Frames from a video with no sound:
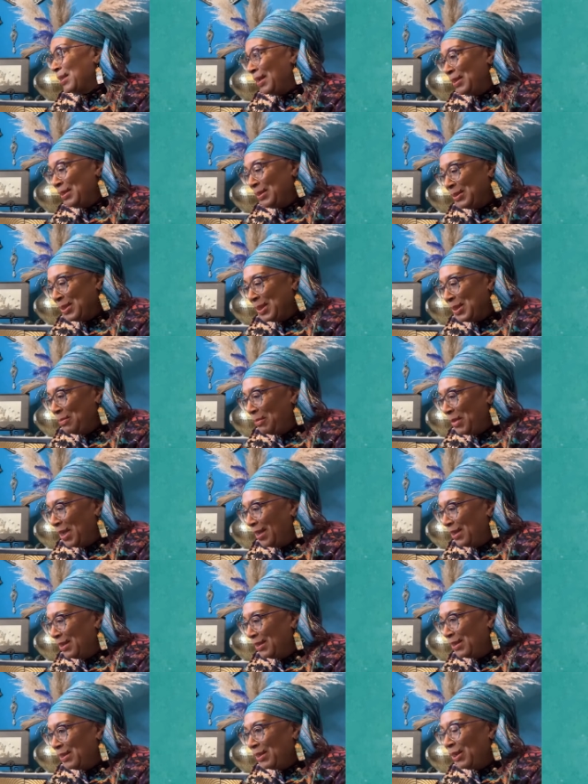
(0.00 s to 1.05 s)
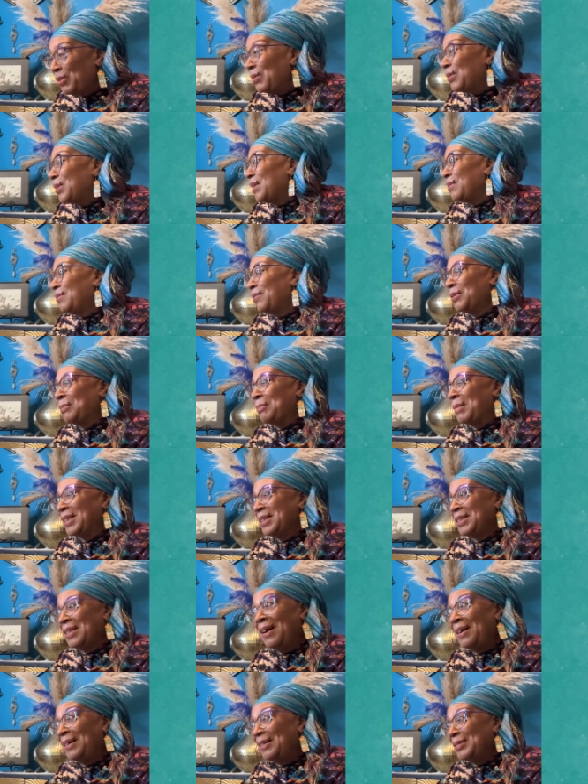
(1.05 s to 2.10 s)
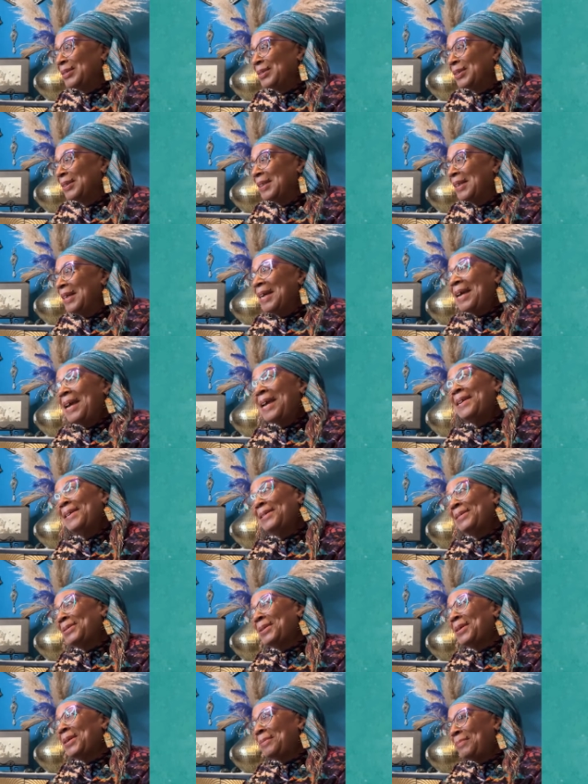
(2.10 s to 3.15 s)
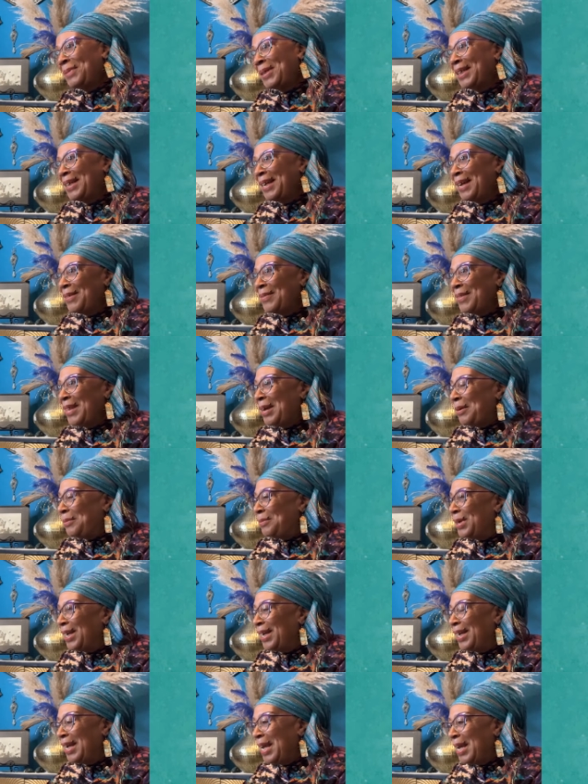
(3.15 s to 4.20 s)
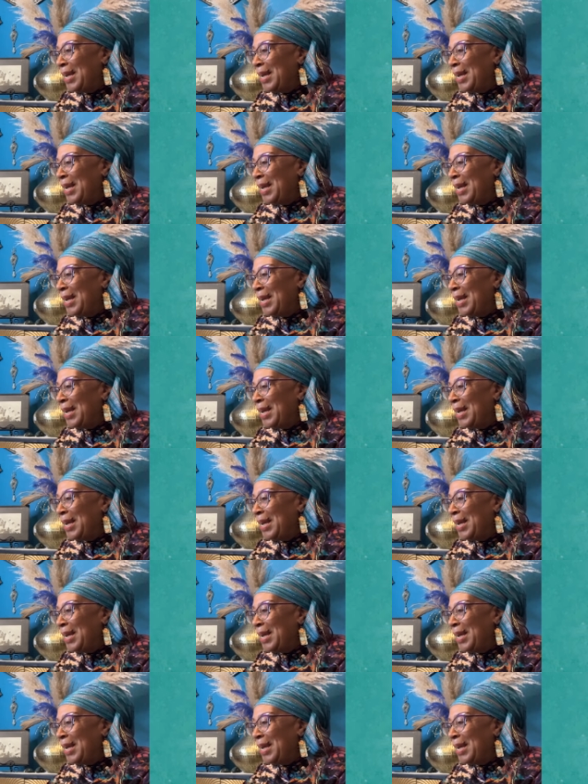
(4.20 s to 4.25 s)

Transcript: I used to make clothing for my dolls. And it sort of began that way.